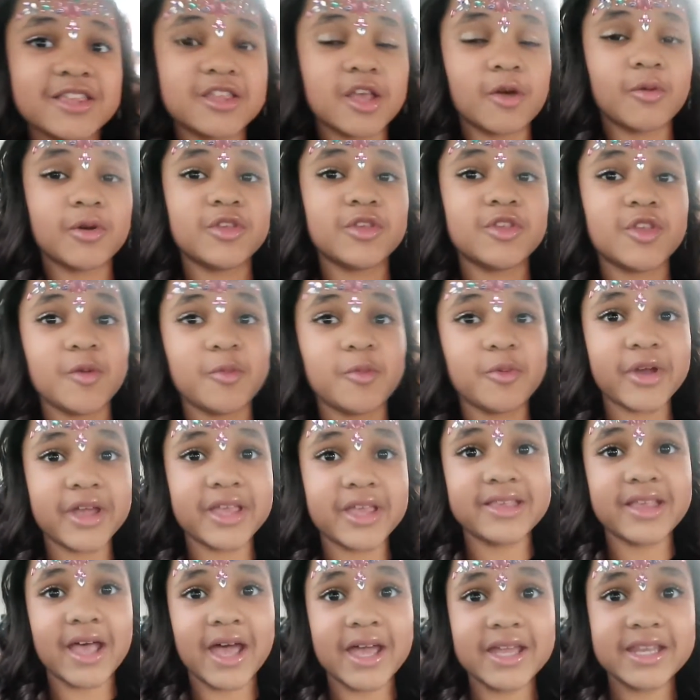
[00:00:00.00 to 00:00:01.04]
So we're super
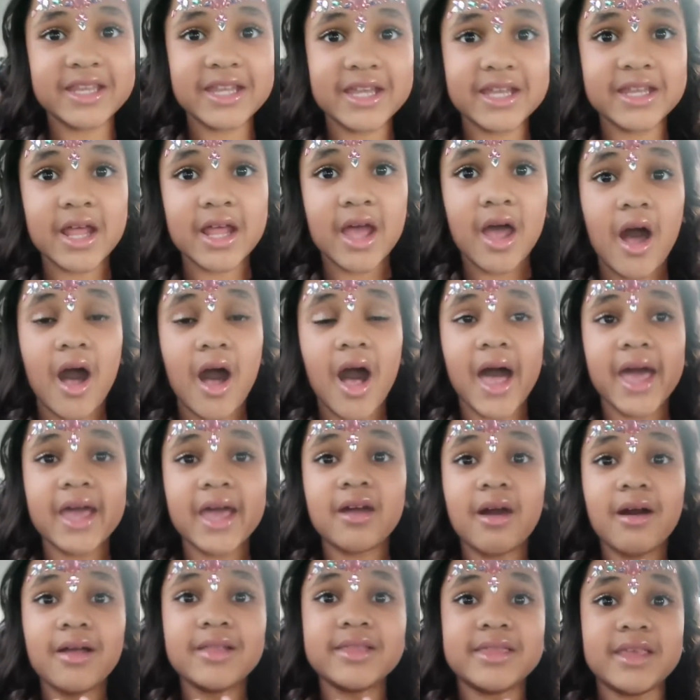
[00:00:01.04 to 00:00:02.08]
excited. I
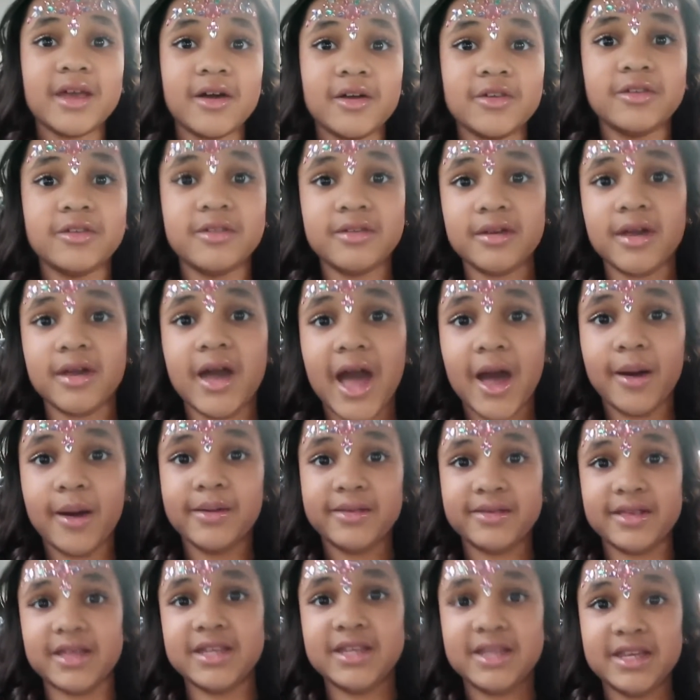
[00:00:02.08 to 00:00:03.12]
can't tell you how
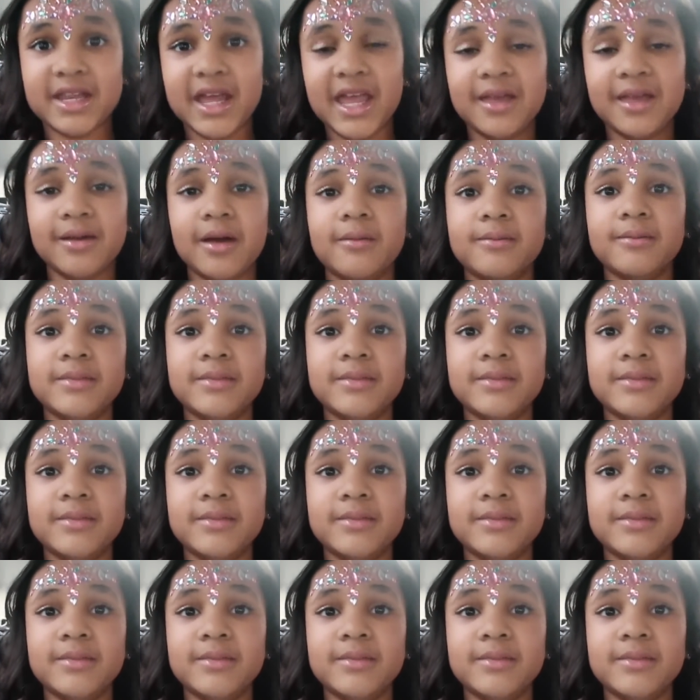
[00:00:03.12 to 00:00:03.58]
excited I am.